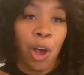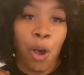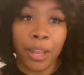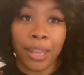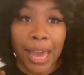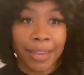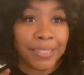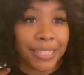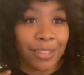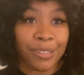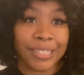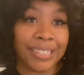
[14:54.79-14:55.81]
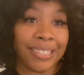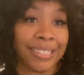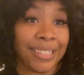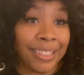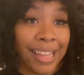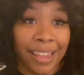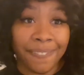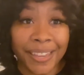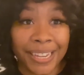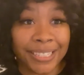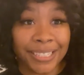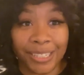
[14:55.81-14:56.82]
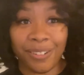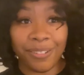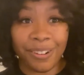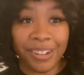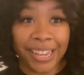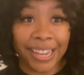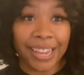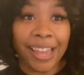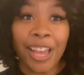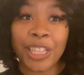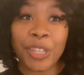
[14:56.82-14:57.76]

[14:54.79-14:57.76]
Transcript: on life skills and just life in general, okay?